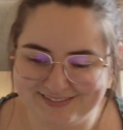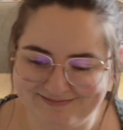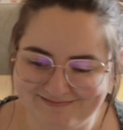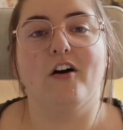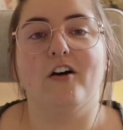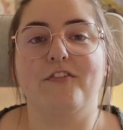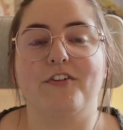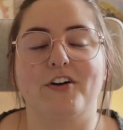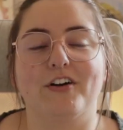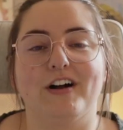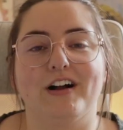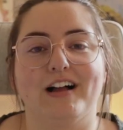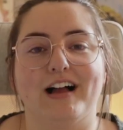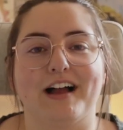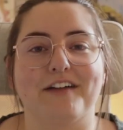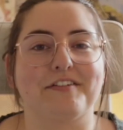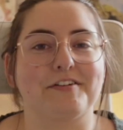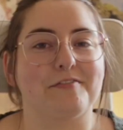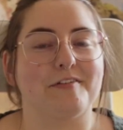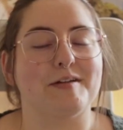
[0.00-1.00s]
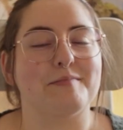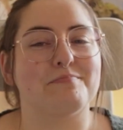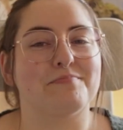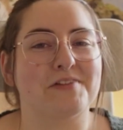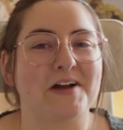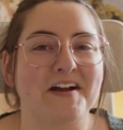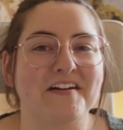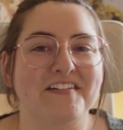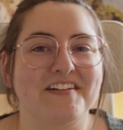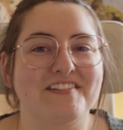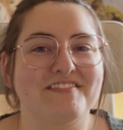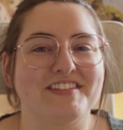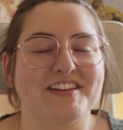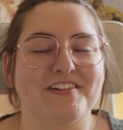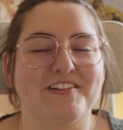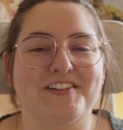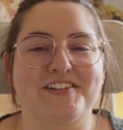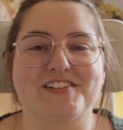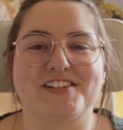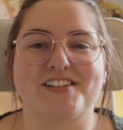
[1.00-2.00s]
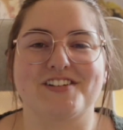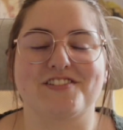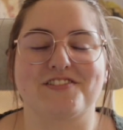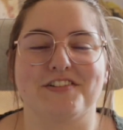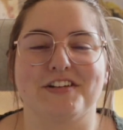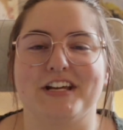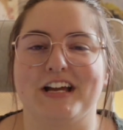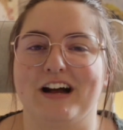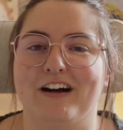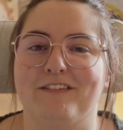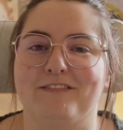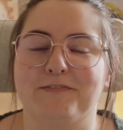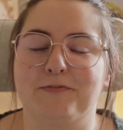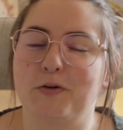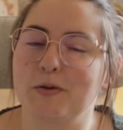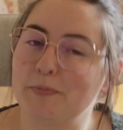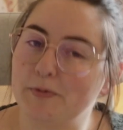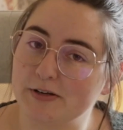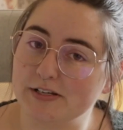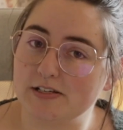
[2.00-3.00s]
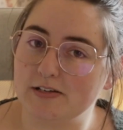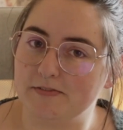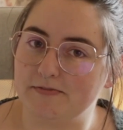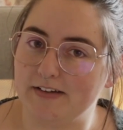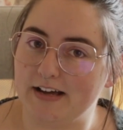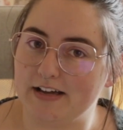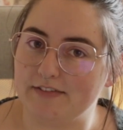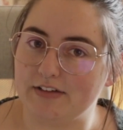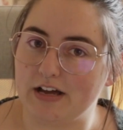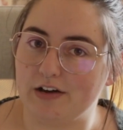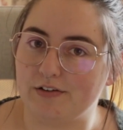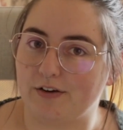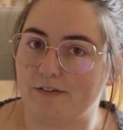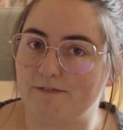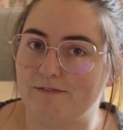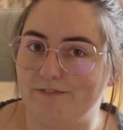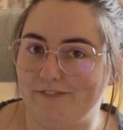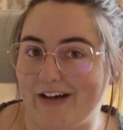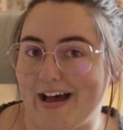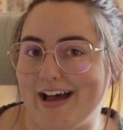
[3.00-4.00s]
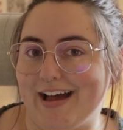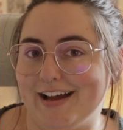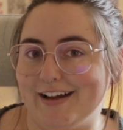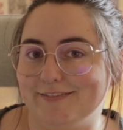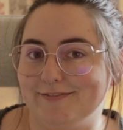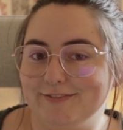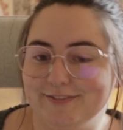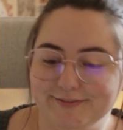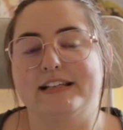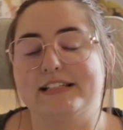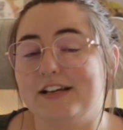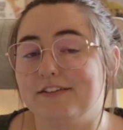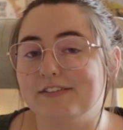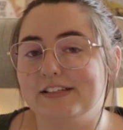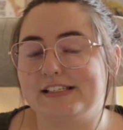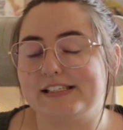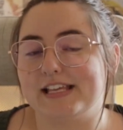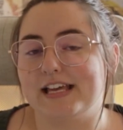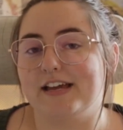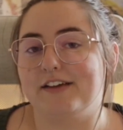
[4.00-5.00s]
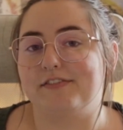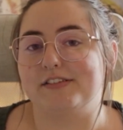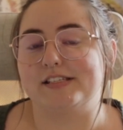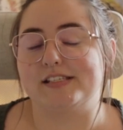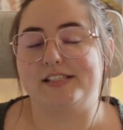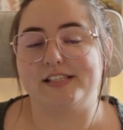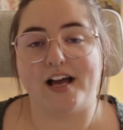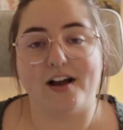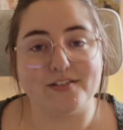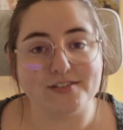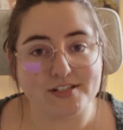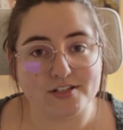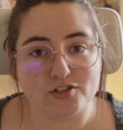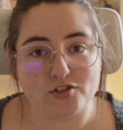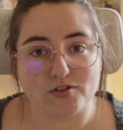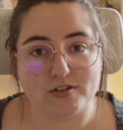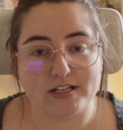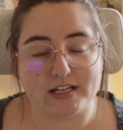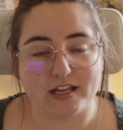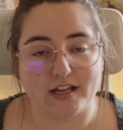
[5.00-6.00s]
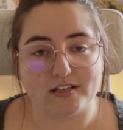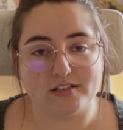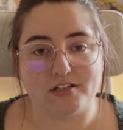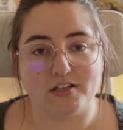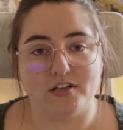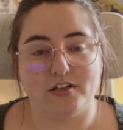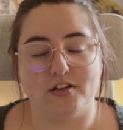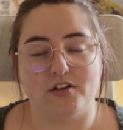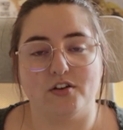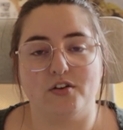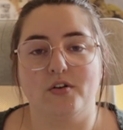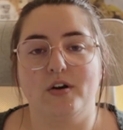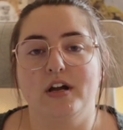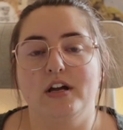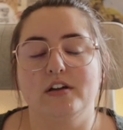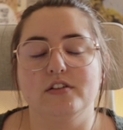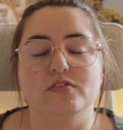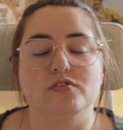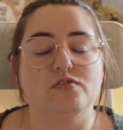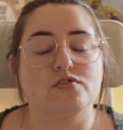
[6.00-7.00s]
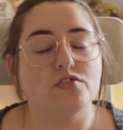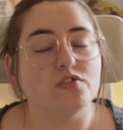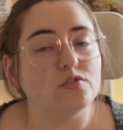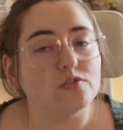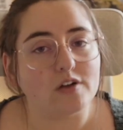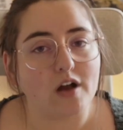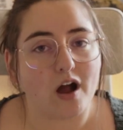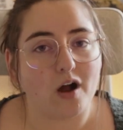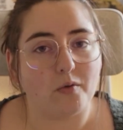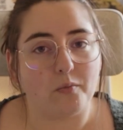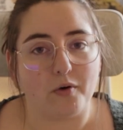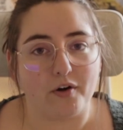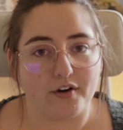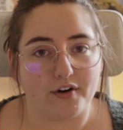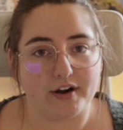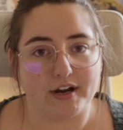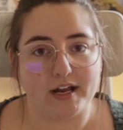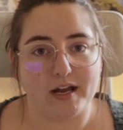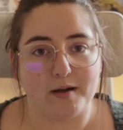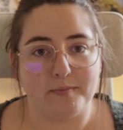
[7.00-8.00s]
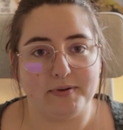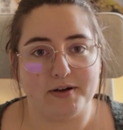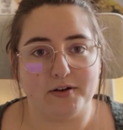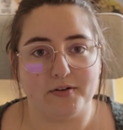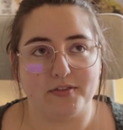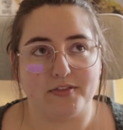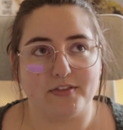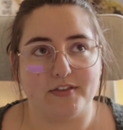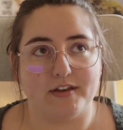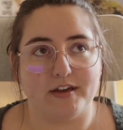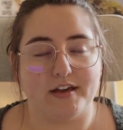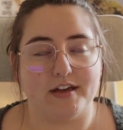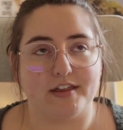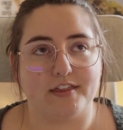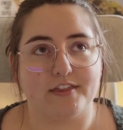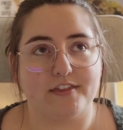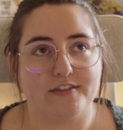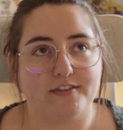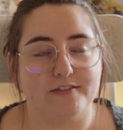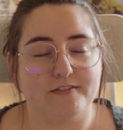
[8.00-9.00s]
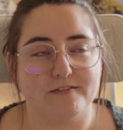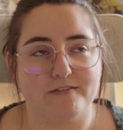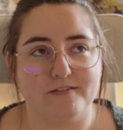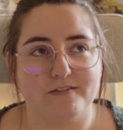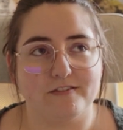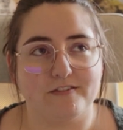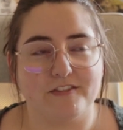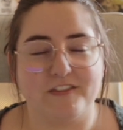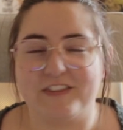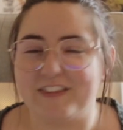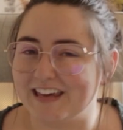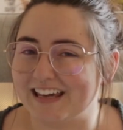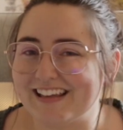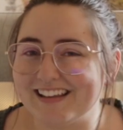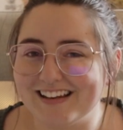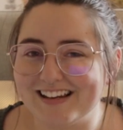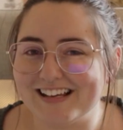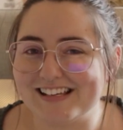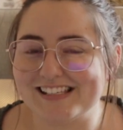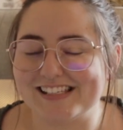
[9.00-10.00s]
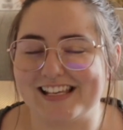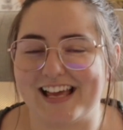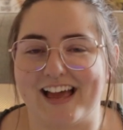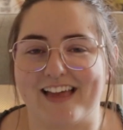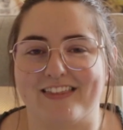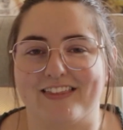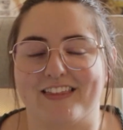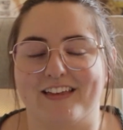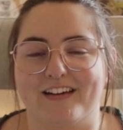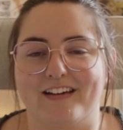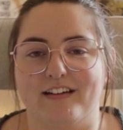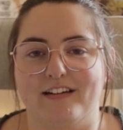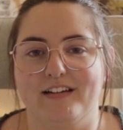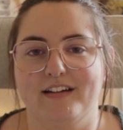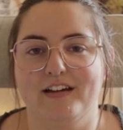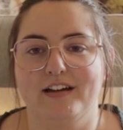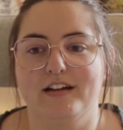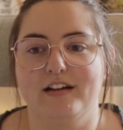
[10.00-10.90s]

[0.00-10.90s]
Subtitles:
Overall, I would rate Priory of the Orange Tree a 4.25 out of 5. I definitely say if it sounds intriguing to you, do not worry about the thickness and the